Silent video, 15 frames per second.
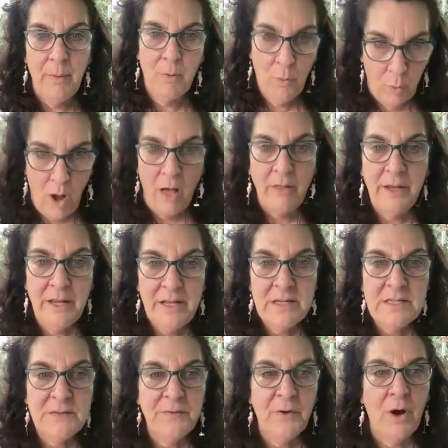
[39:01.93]

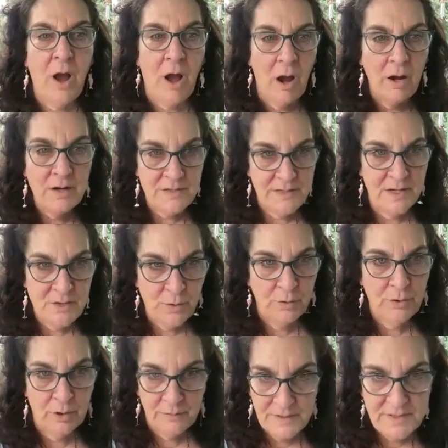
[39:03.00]
qualities for our central
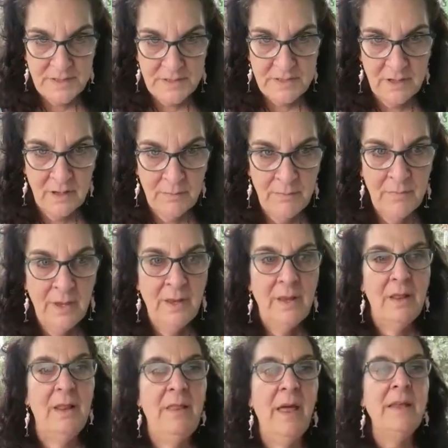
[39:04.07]
nervous system
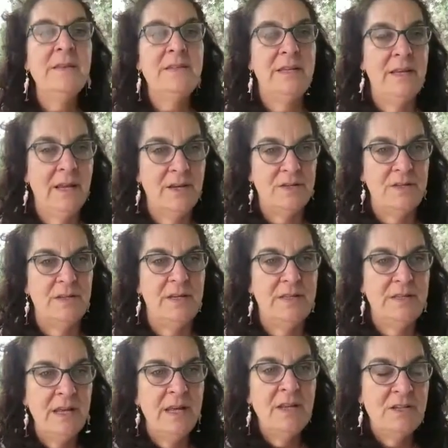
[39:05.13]
than THC.
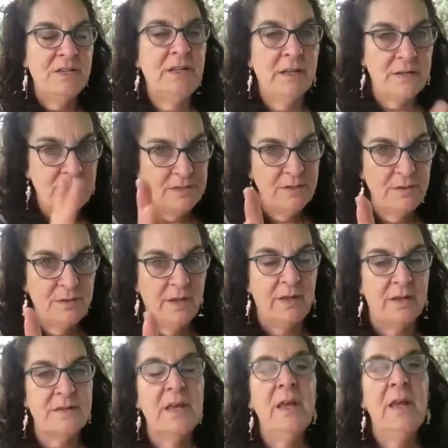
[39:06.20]
THC does 2
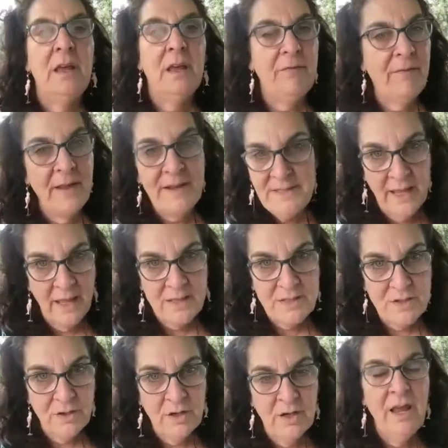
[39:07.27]
things. It fights
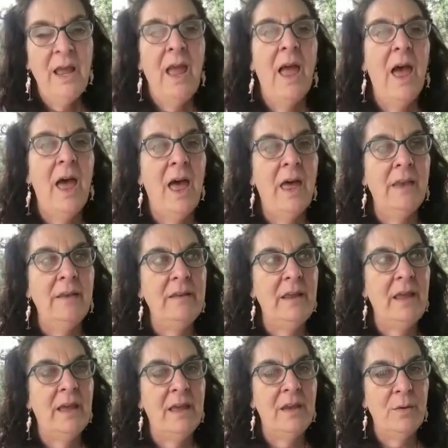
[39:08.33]
cancer and
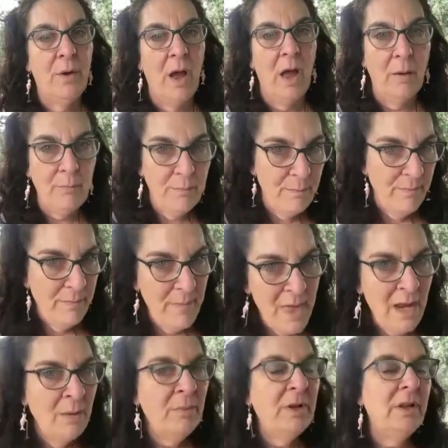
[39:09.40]
it
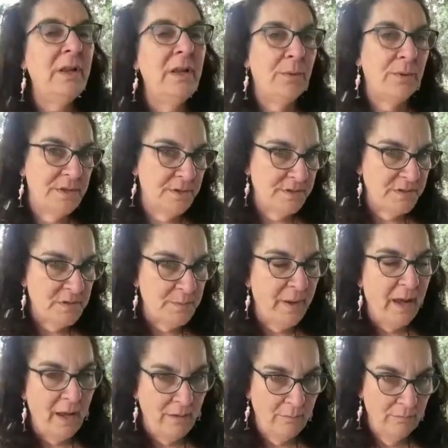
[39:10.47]
minimally reduces
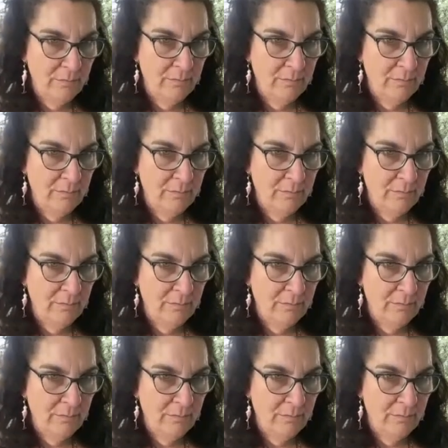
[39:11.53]
pain.